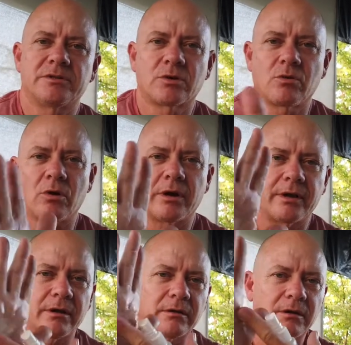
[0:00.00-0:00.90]
it's
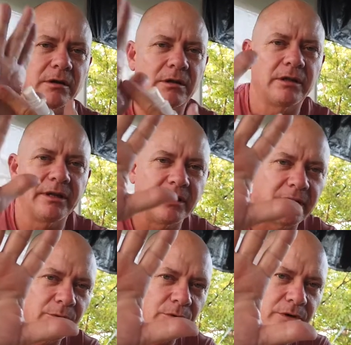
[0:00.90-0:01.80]
quite a clear
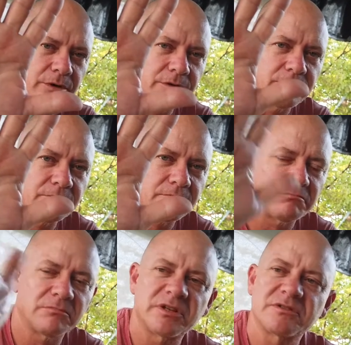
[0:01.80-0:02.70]
liquid.
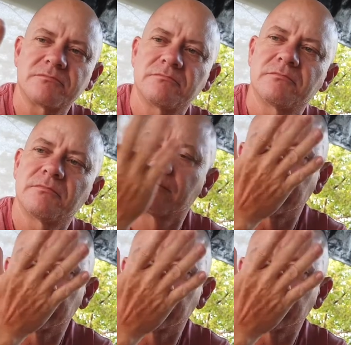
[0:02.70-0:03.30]
It doesn't